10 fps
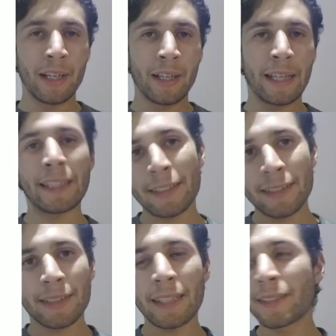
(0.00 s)
And
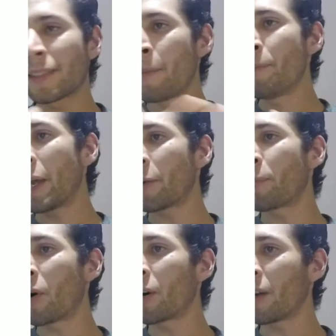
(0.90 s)
that's the better
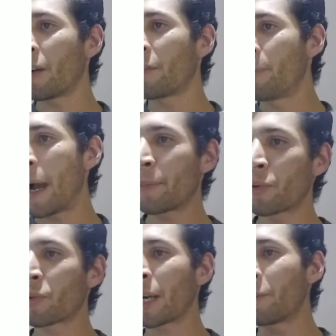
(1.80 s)
part of my
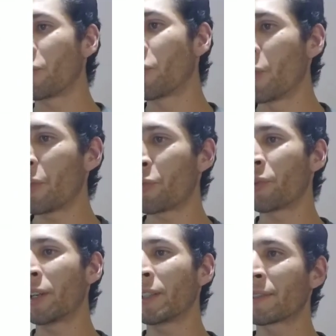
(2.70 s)
program with
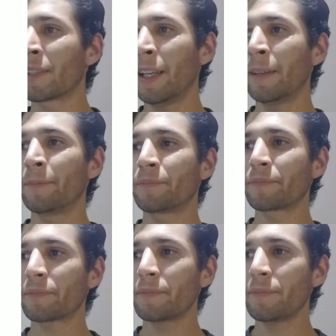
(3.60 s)
Run and Zen.
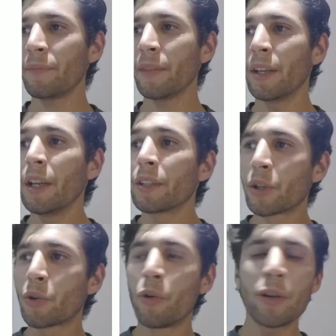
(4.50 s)
So
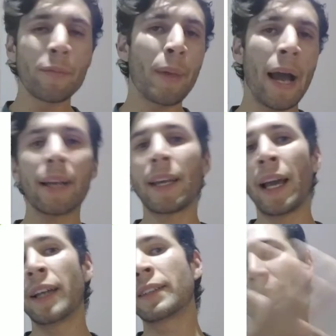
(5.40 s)
going back
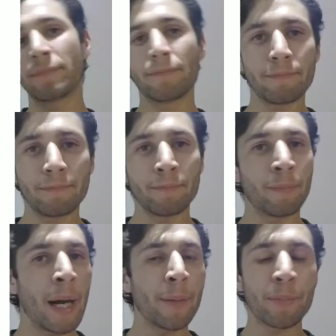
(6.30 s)
at
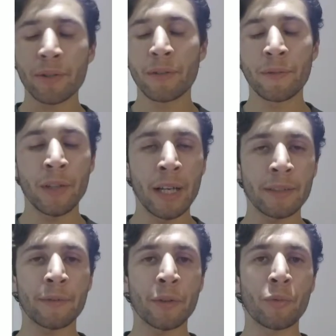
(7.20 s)
my personal
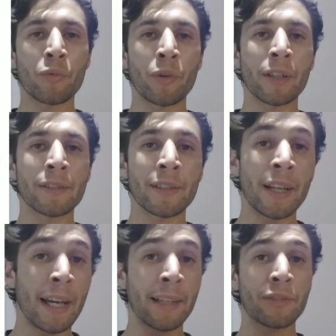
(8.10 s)
philosophy with Run and Zen,
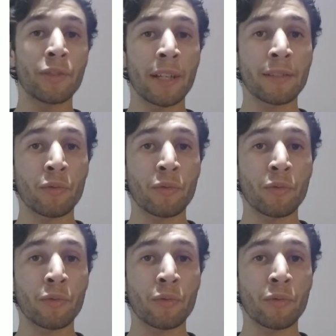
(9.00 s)
I asked you guys a